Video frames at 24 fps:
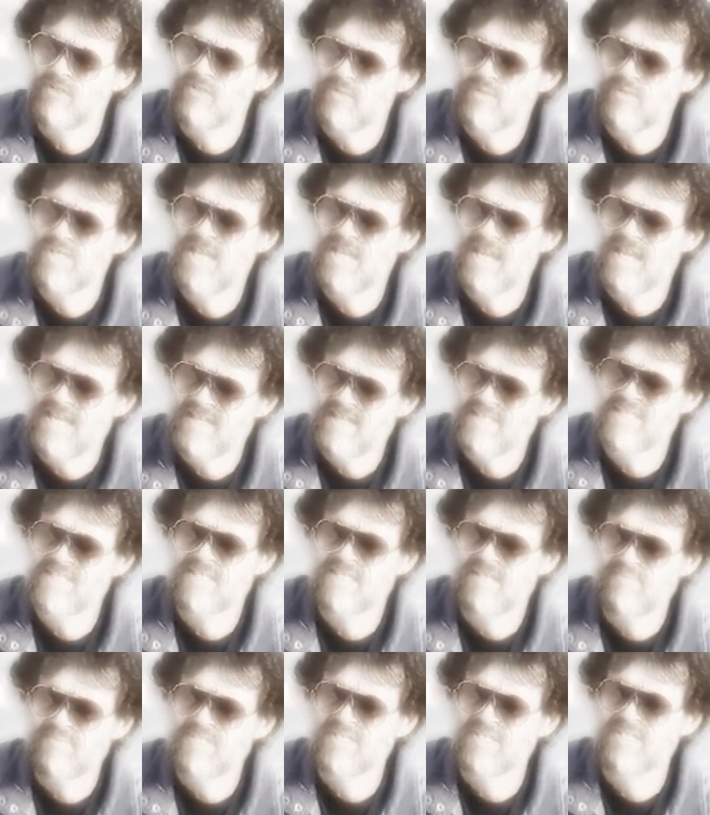to take
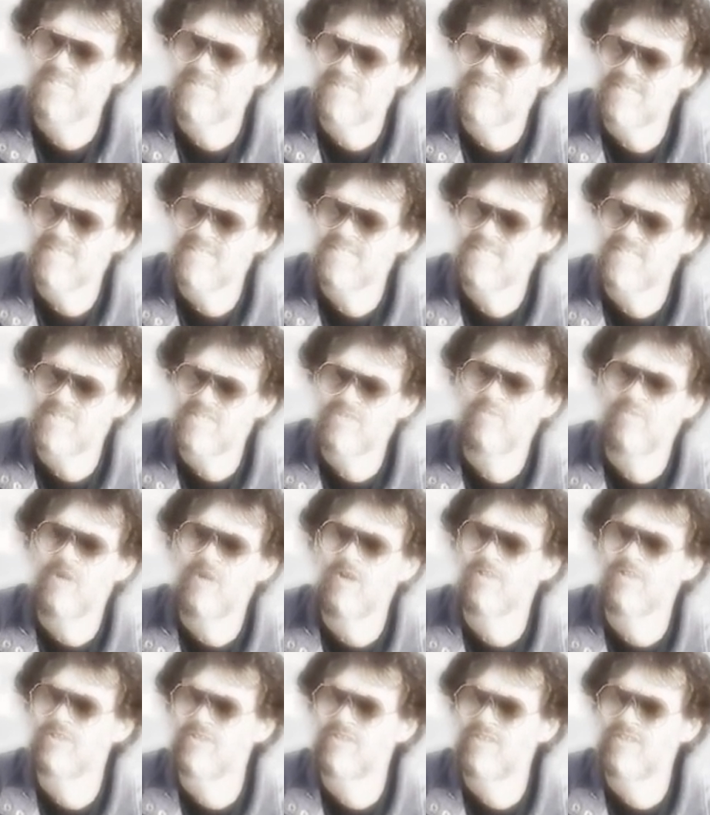substances to
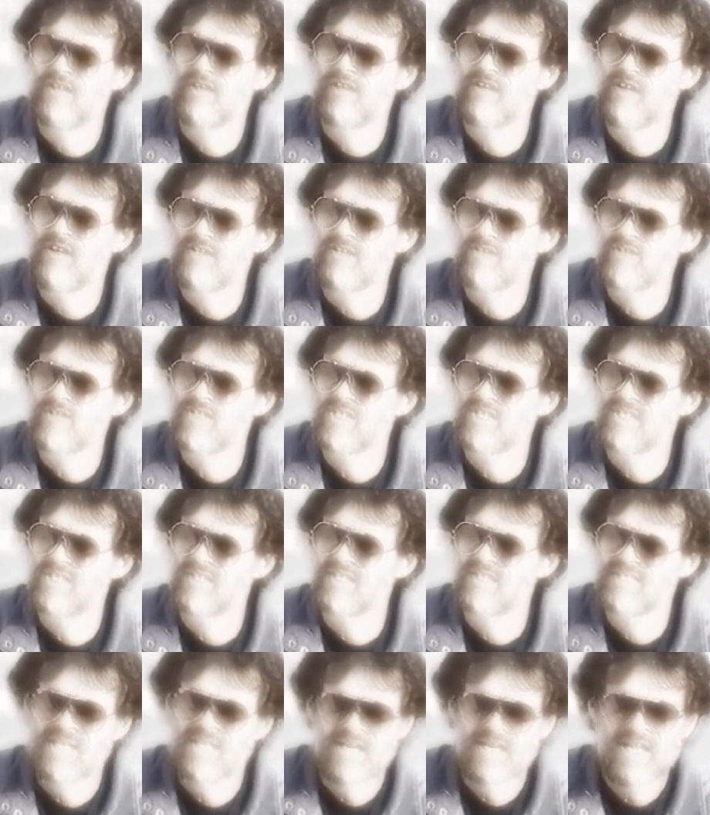alter their
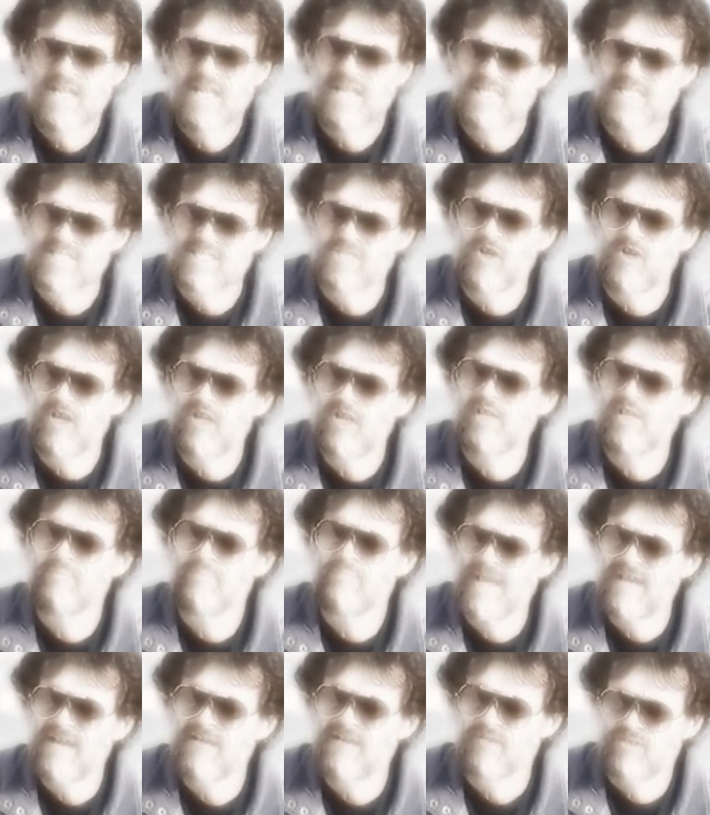consciousness. It's all
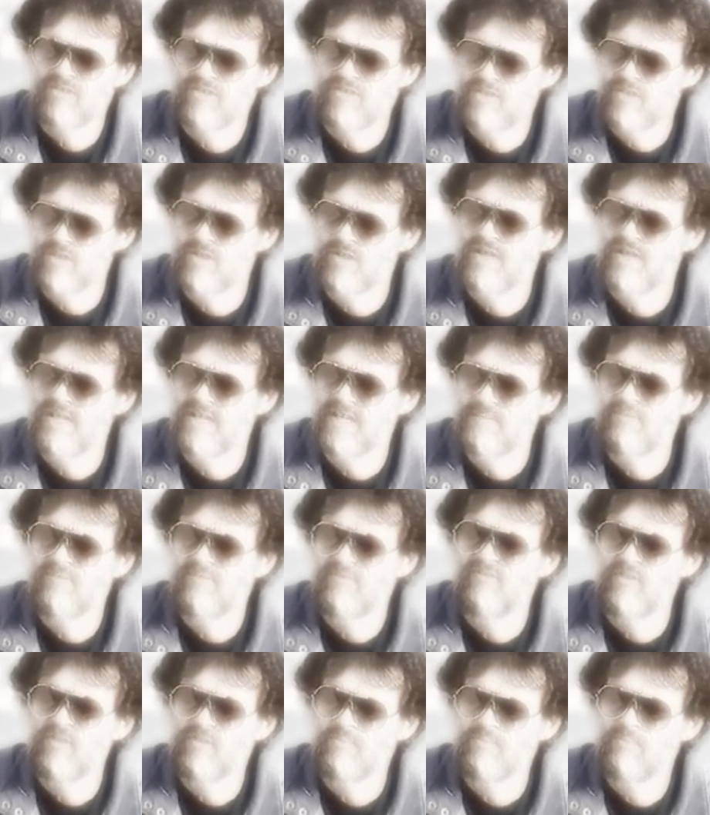about the
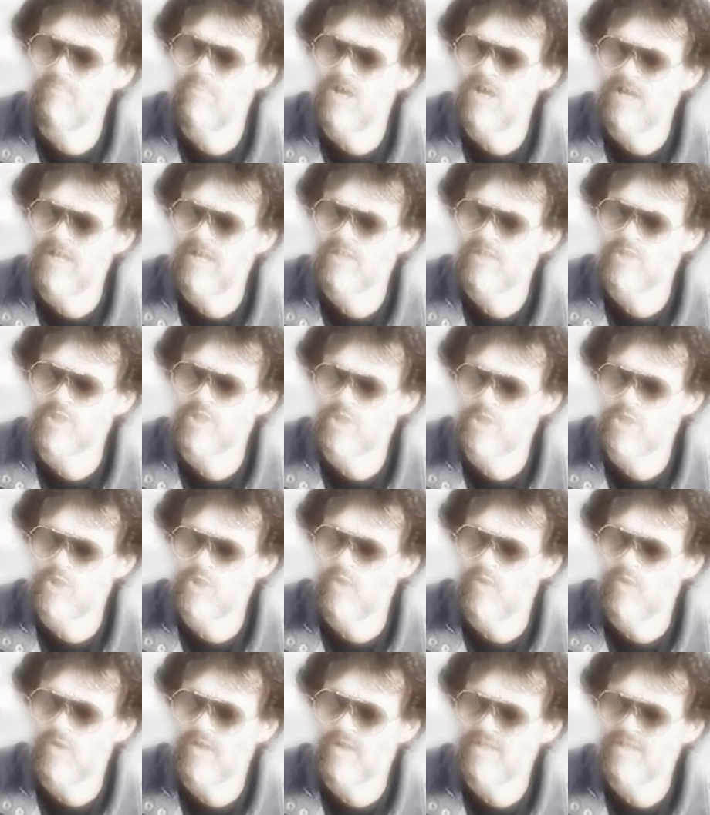triumphal march
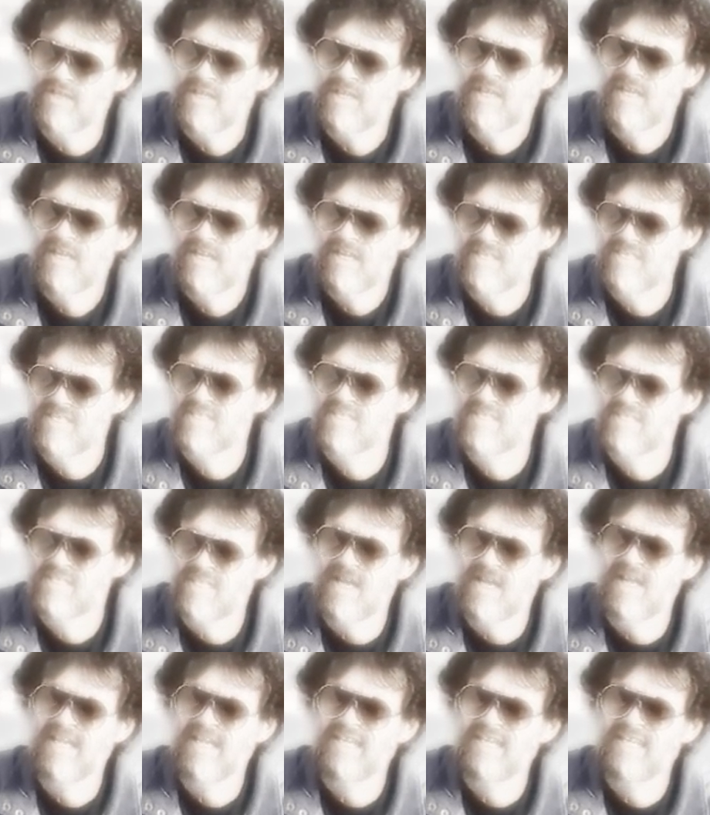toward a
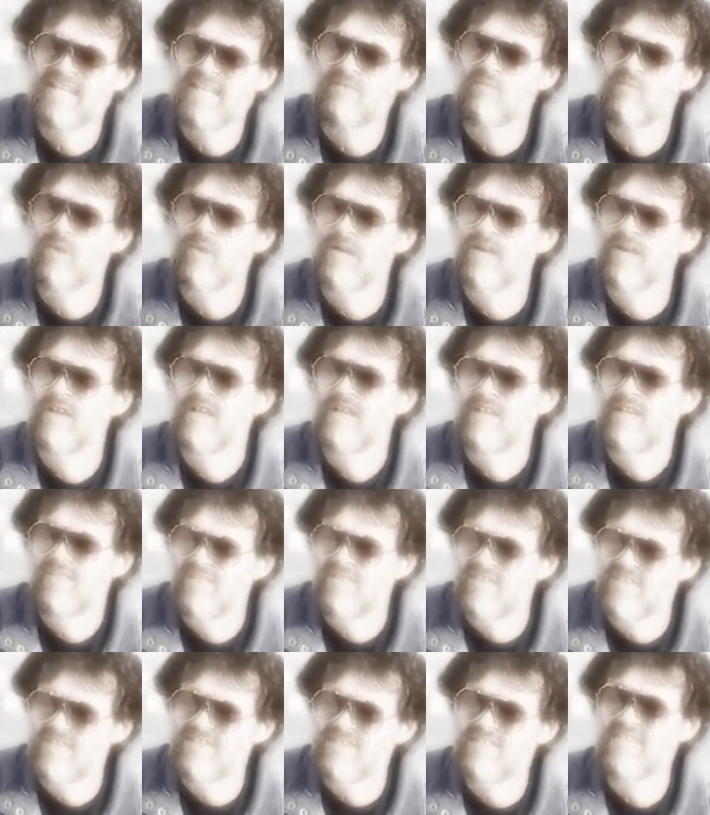society where
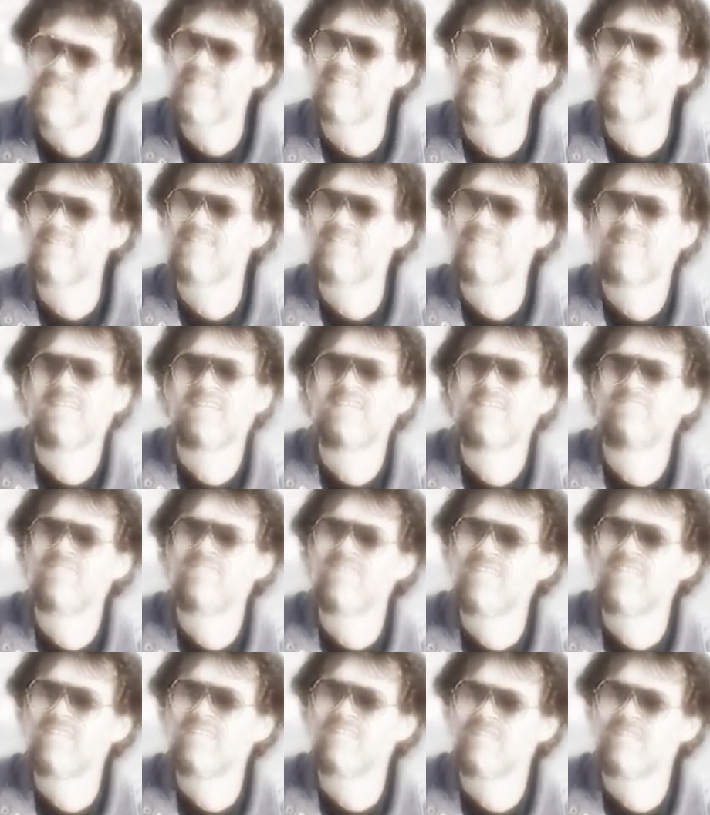the dignity of
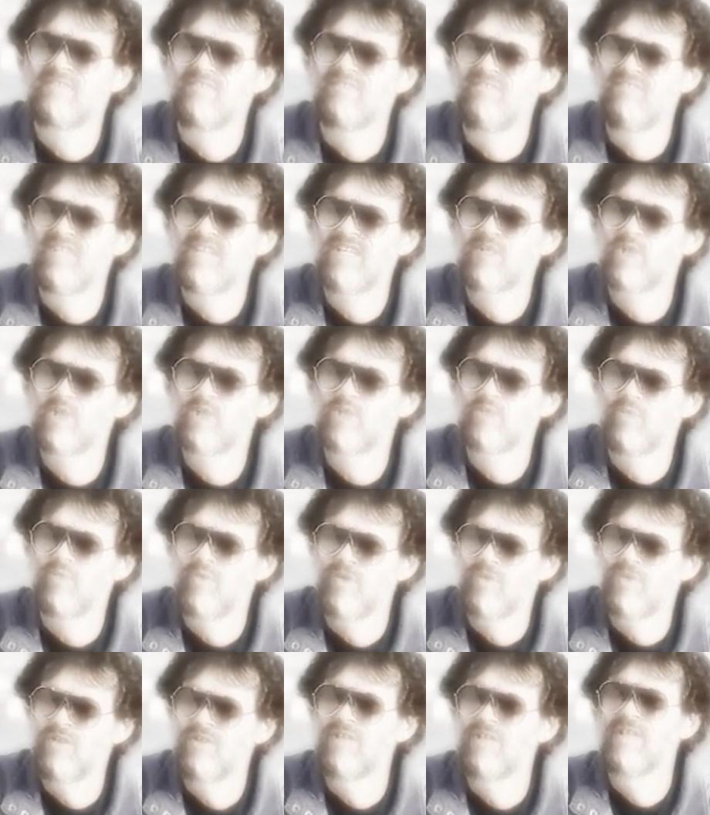the
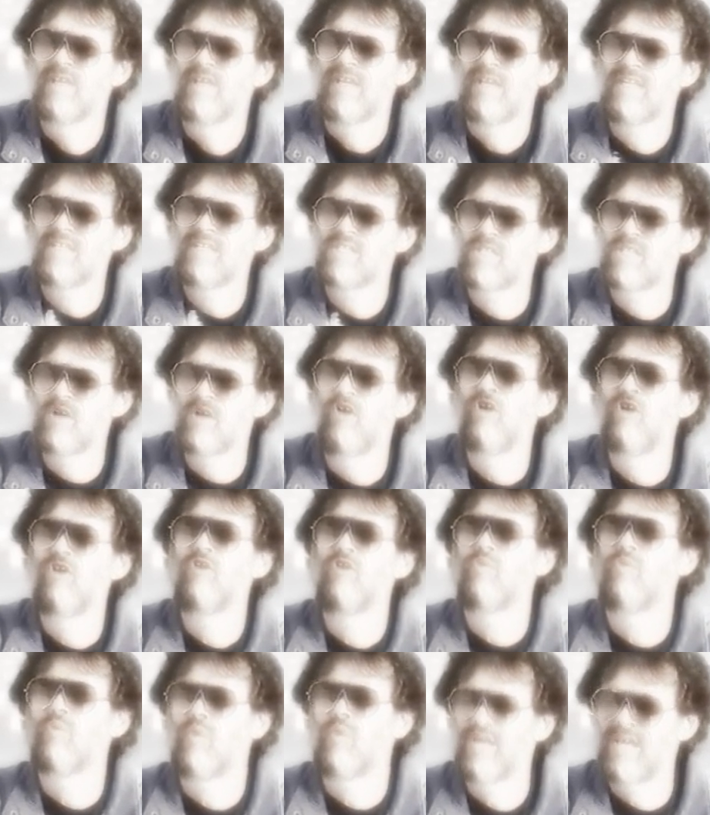individual is
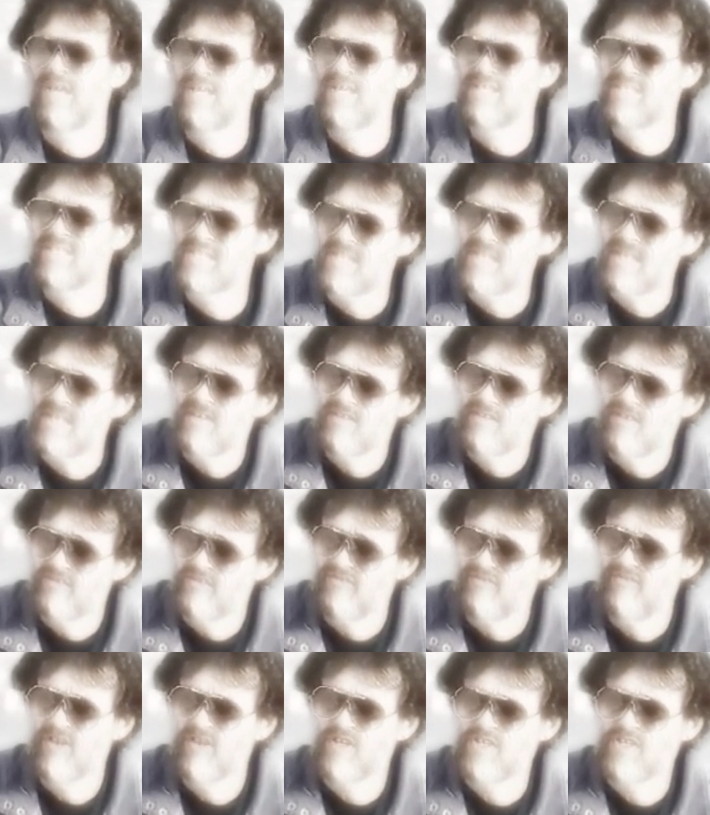always the
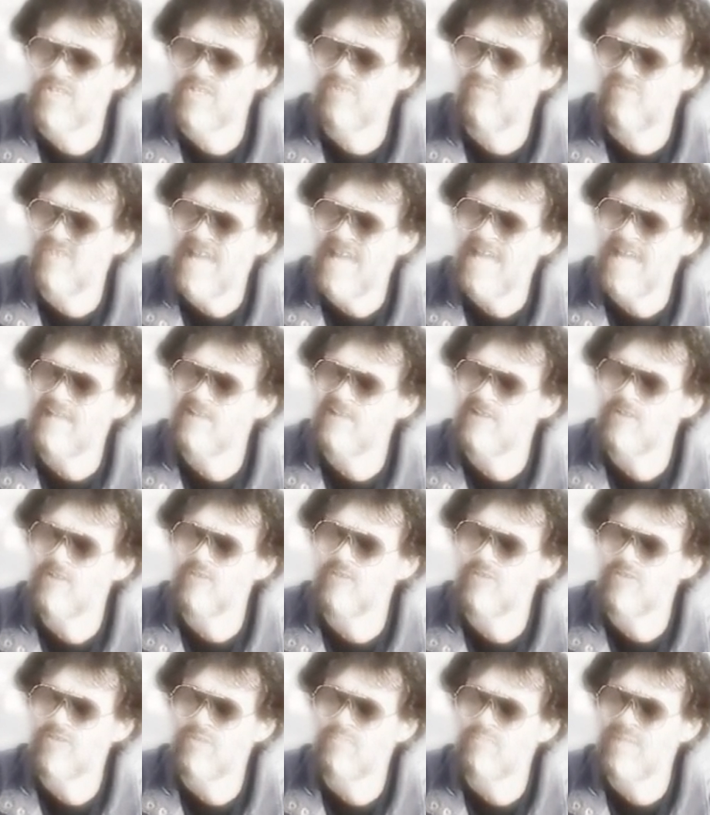first
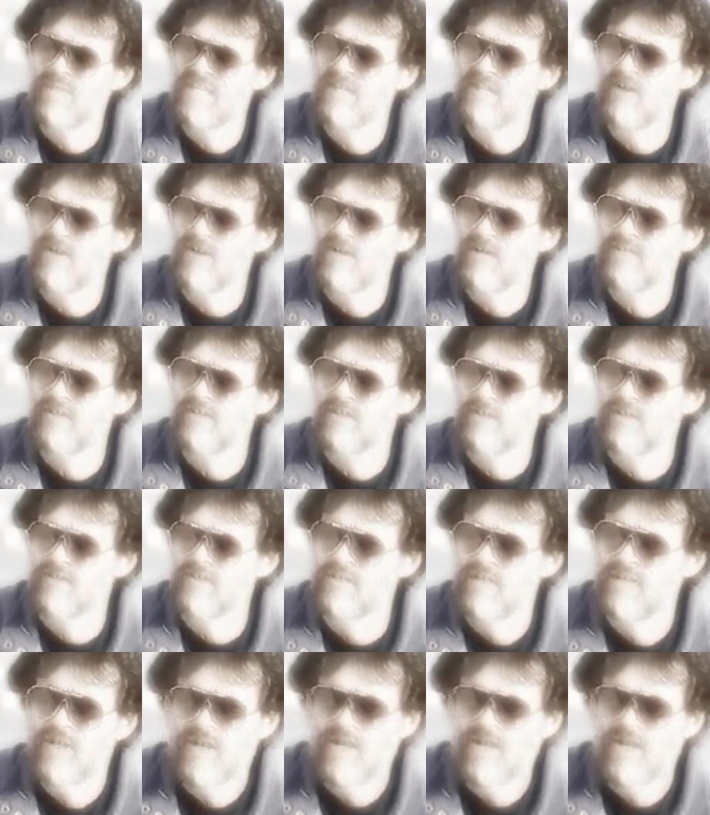value to be honored.